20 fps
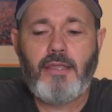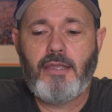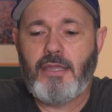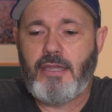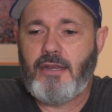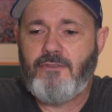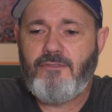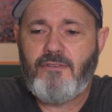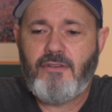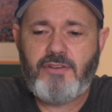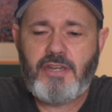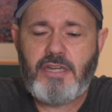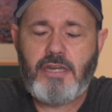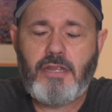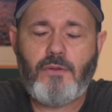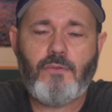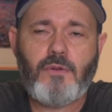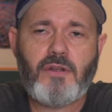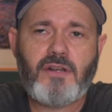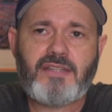And even if you
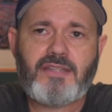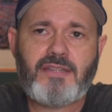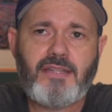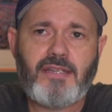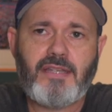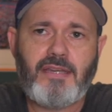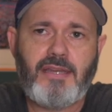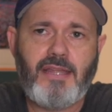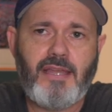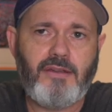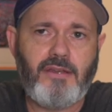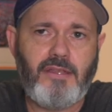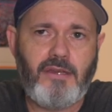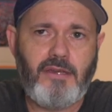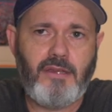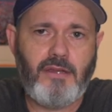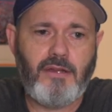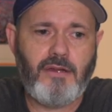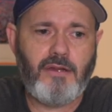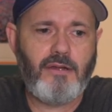didn't want to stick it down in
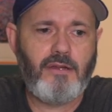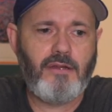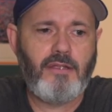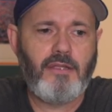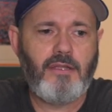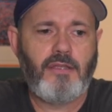here,